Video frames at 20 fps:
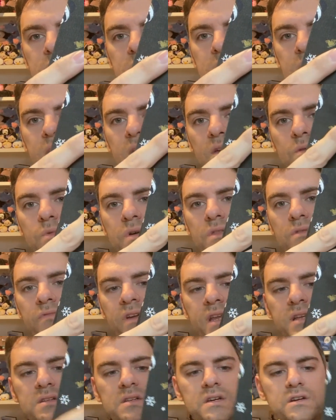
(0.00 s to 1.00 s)
sleigh with
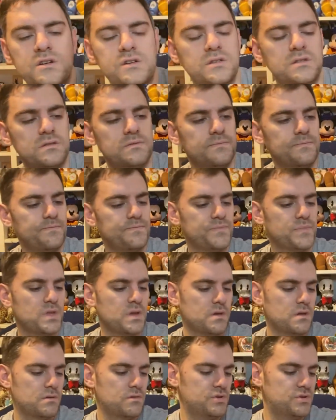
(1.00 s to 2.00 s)
reindeers,
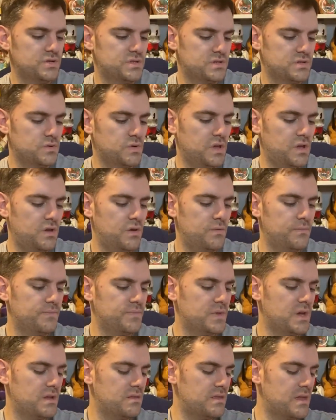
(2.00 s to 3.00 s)
which is so cute.
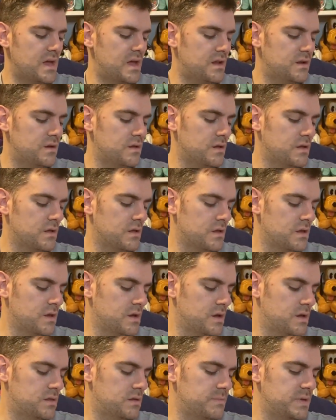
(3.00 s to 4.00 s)
And then
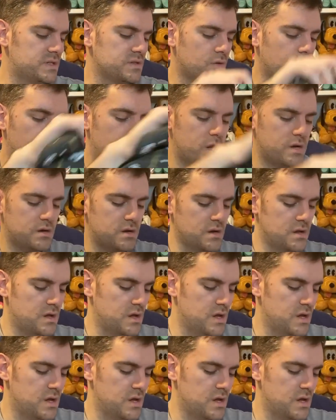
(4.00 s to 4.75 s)
the middle one